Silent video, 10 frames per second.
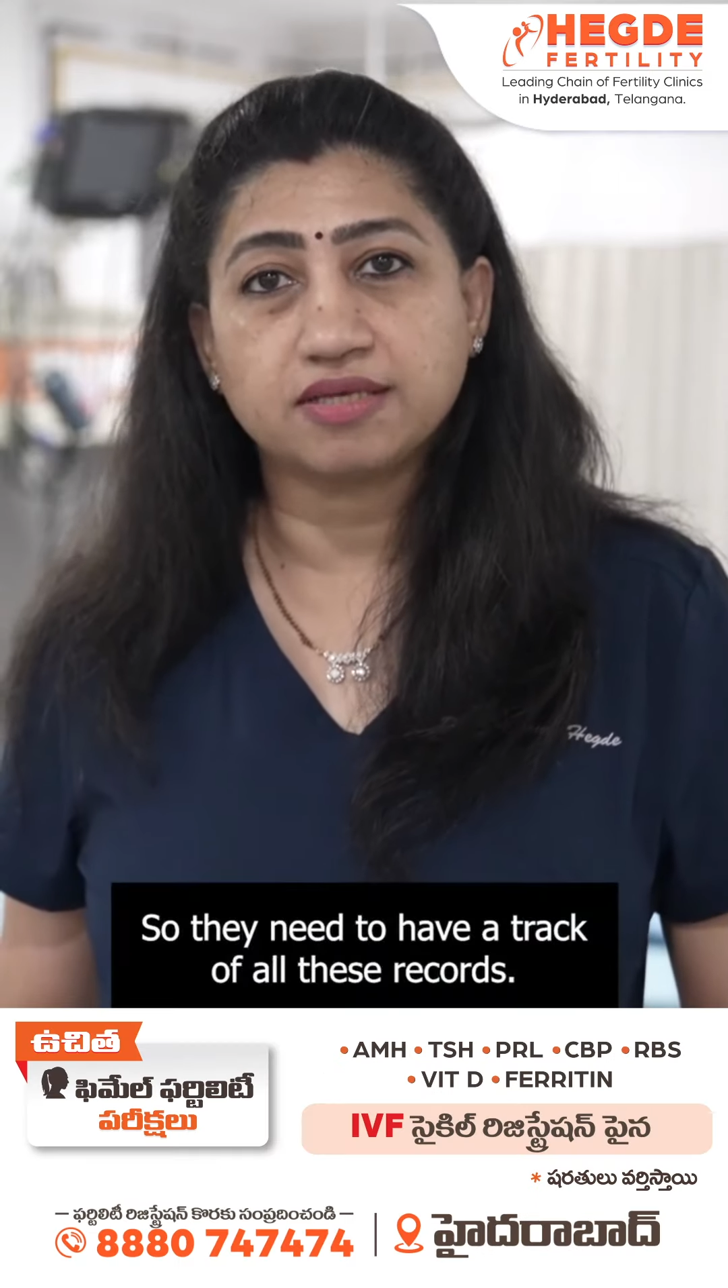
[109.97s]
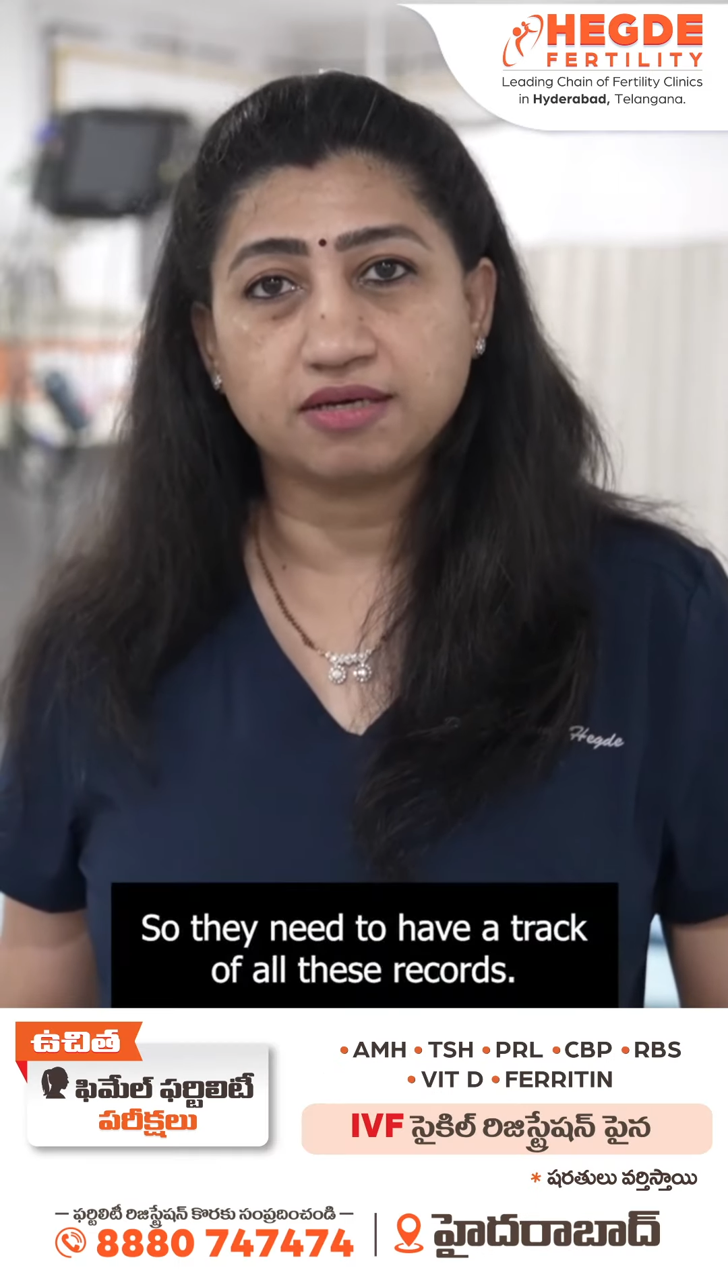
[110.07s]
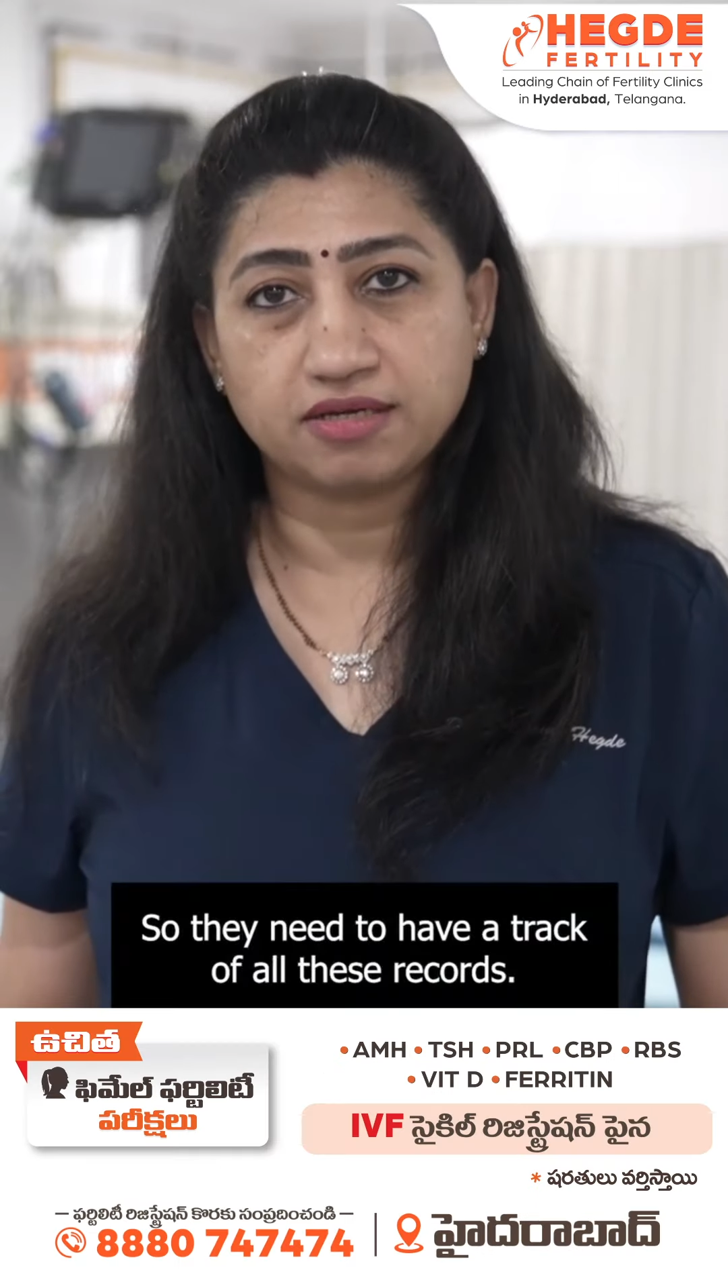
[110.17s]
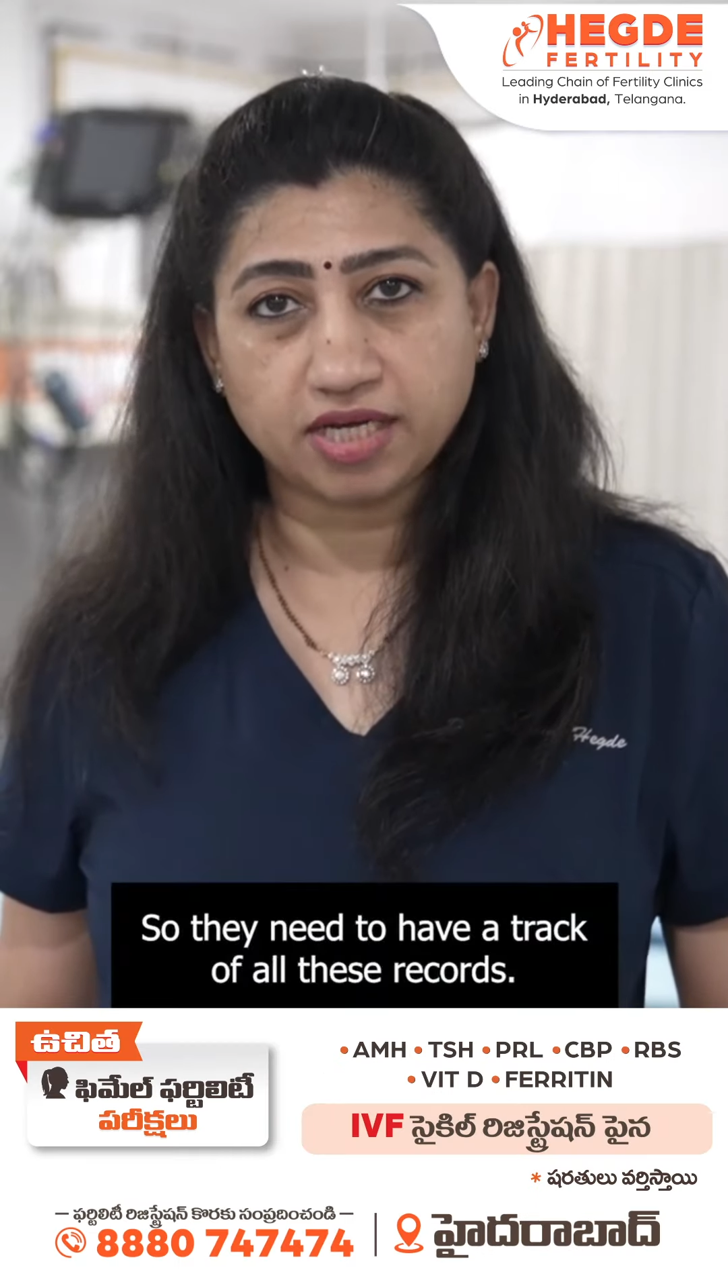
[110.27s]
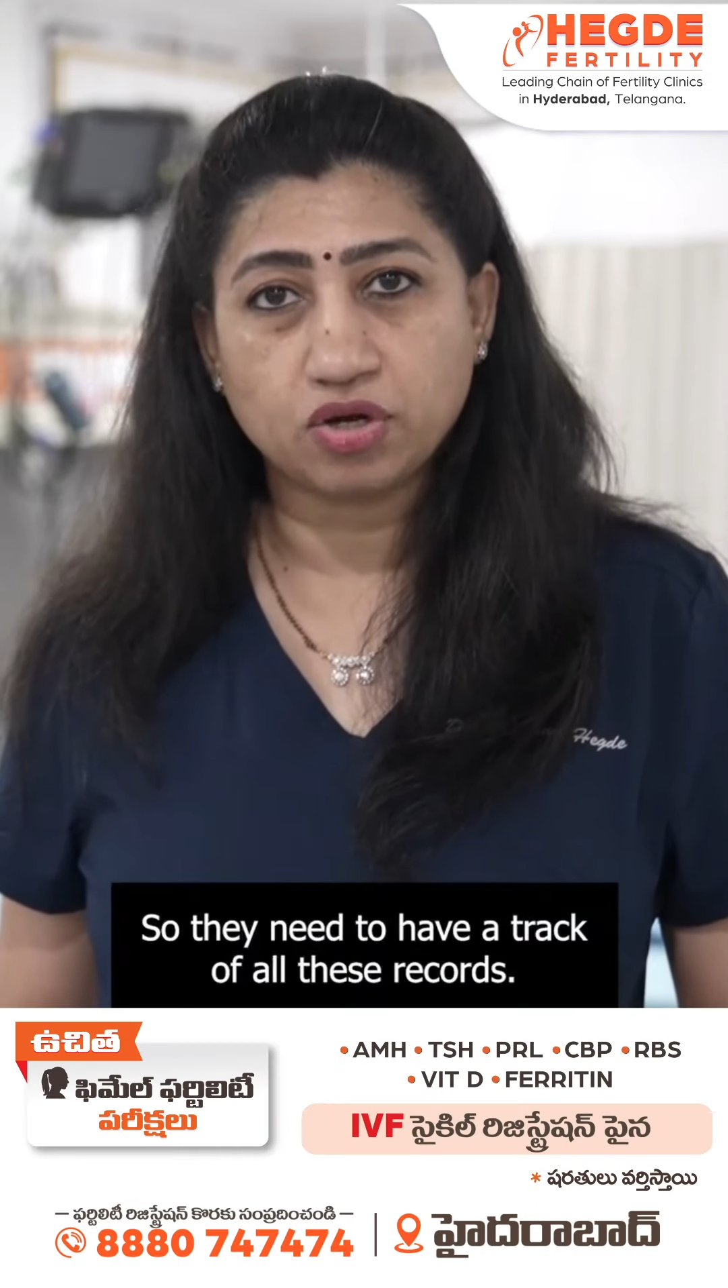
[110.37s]

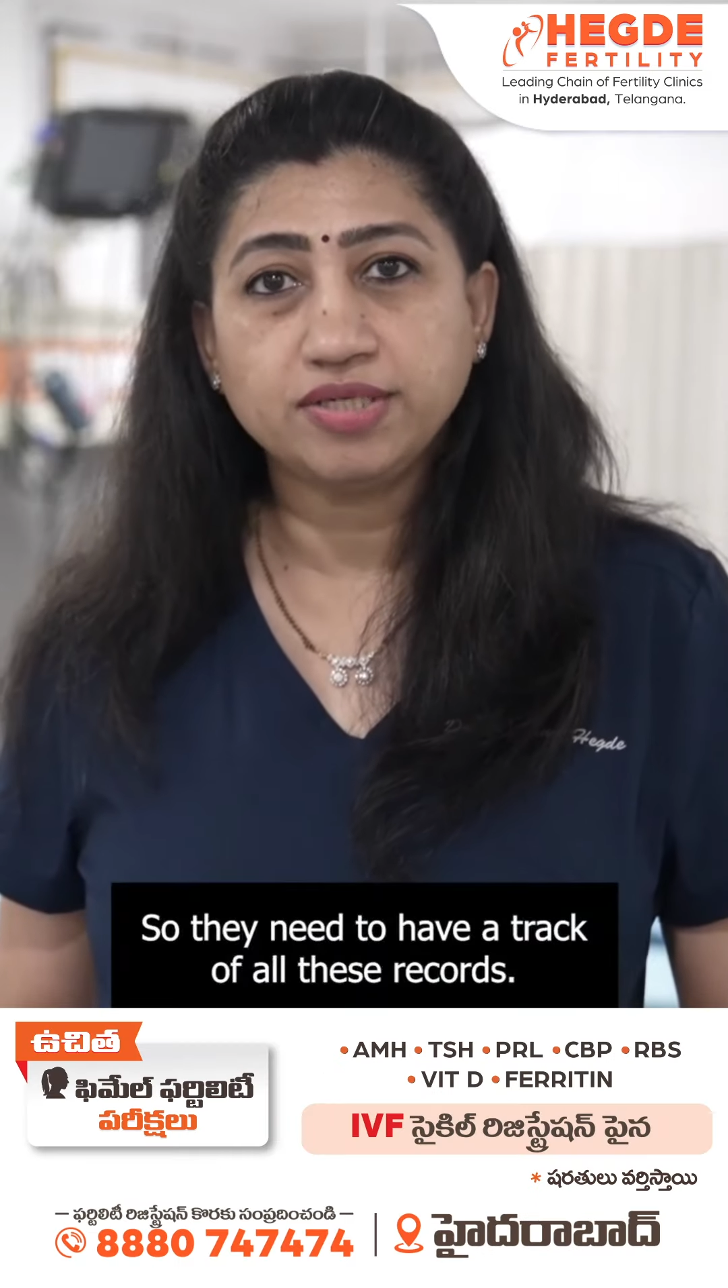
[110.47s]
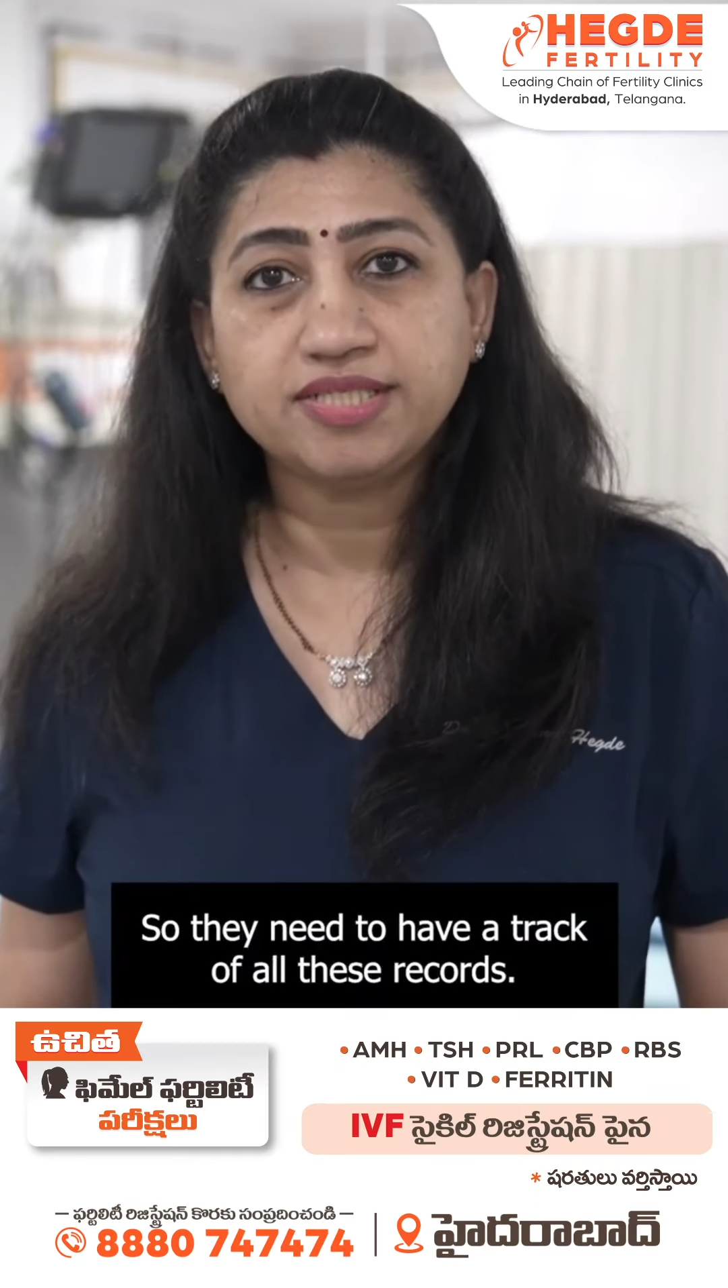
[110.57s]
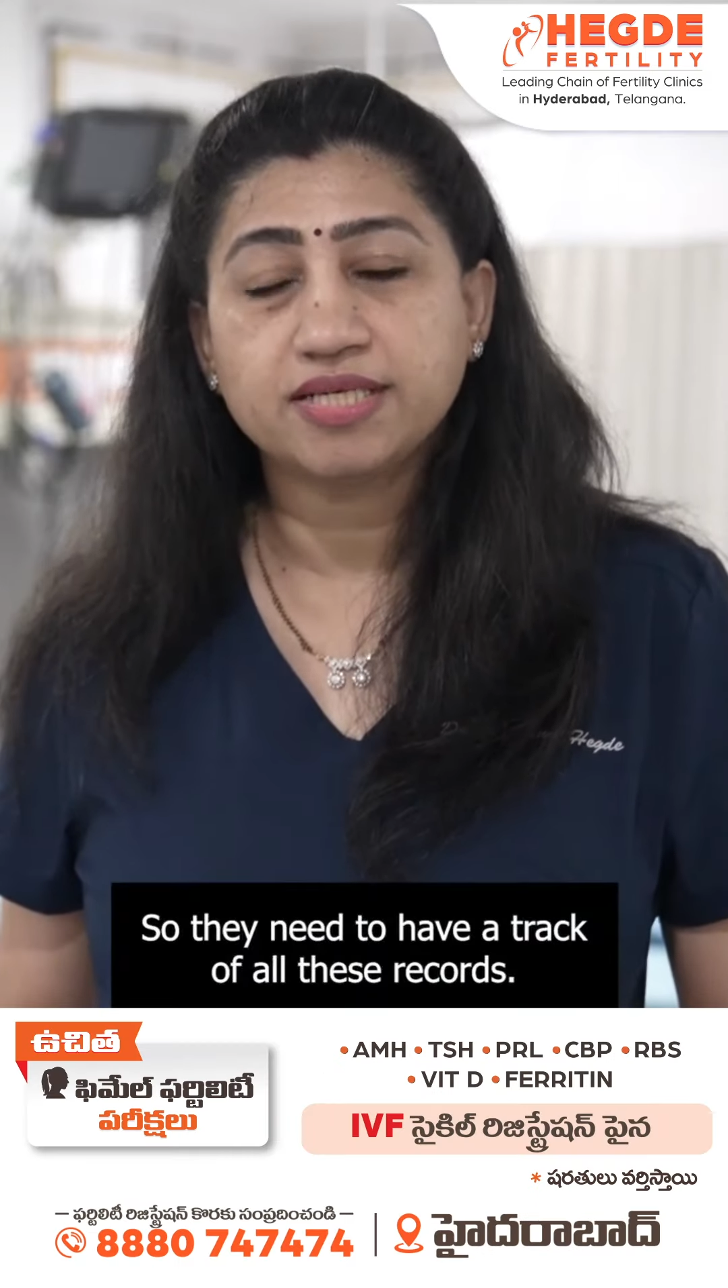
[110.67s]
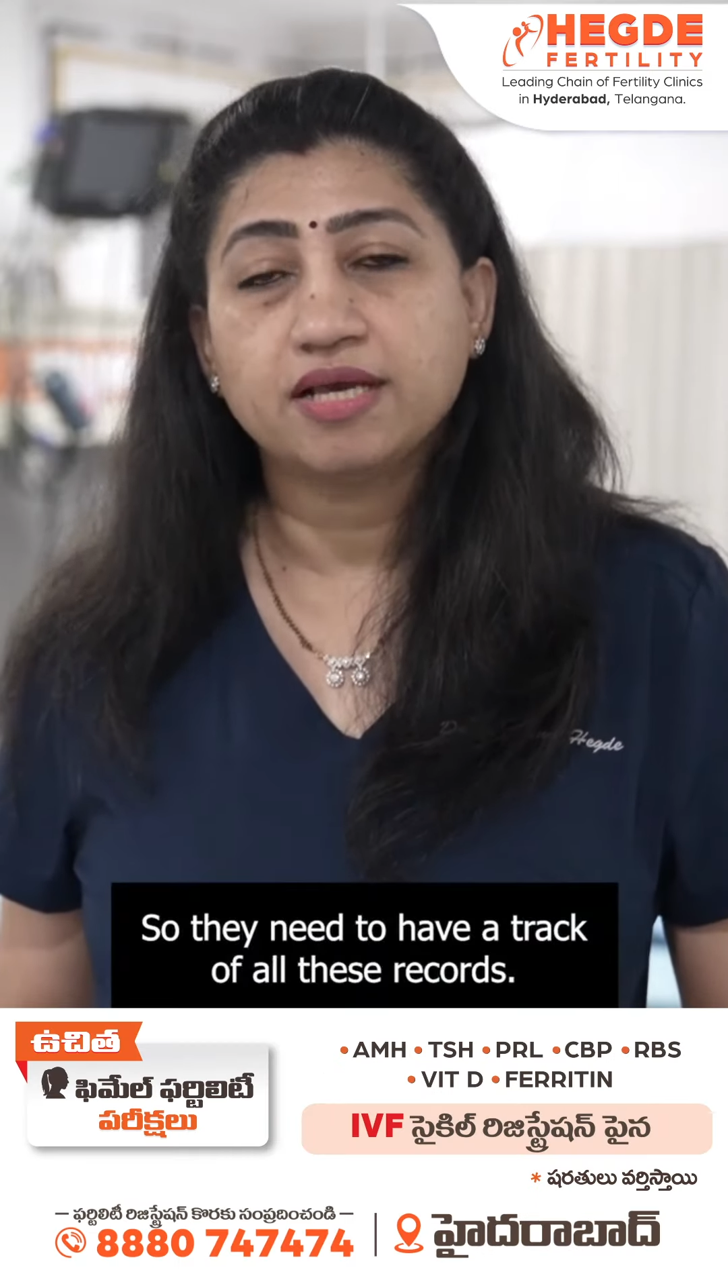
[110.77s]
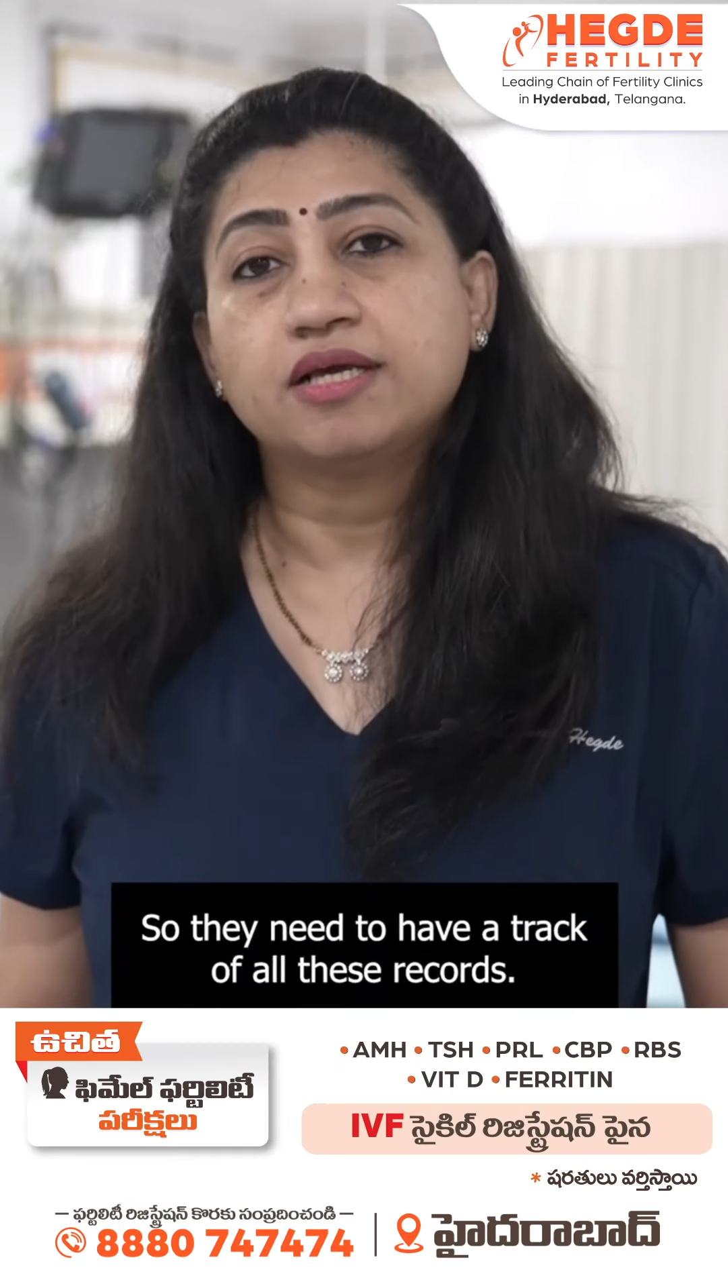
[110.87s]
uh,
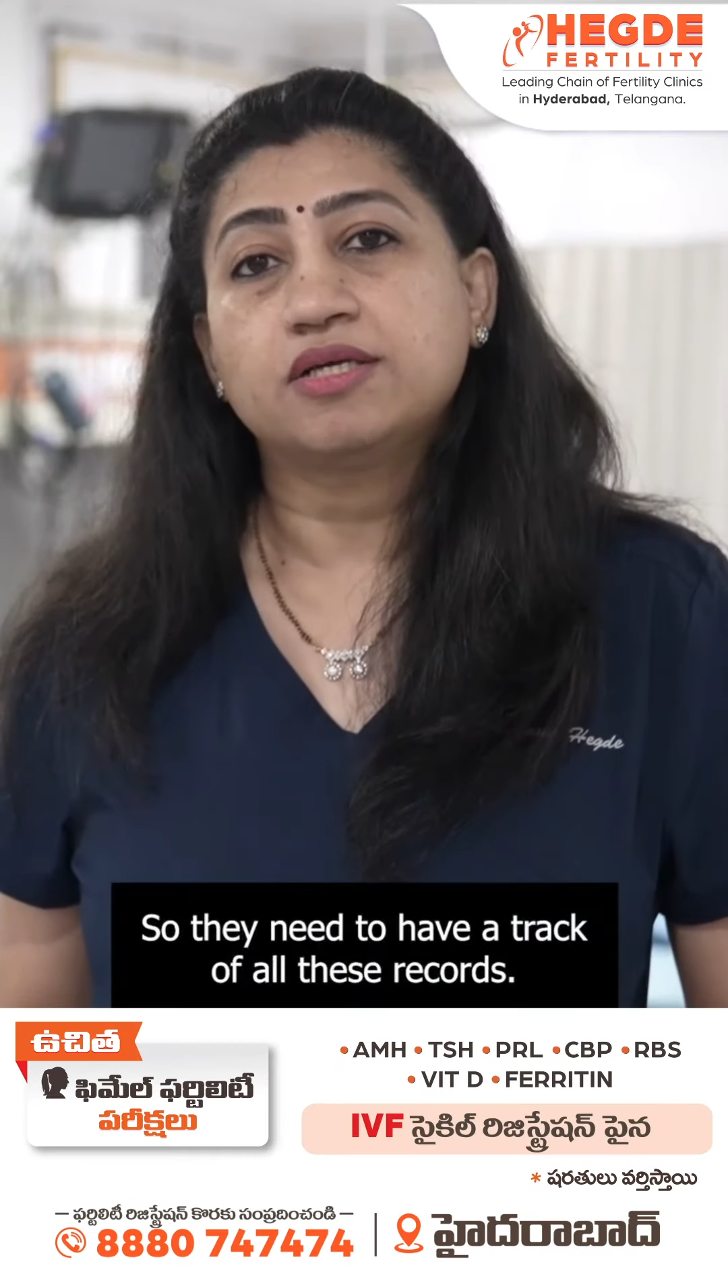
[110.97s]
records.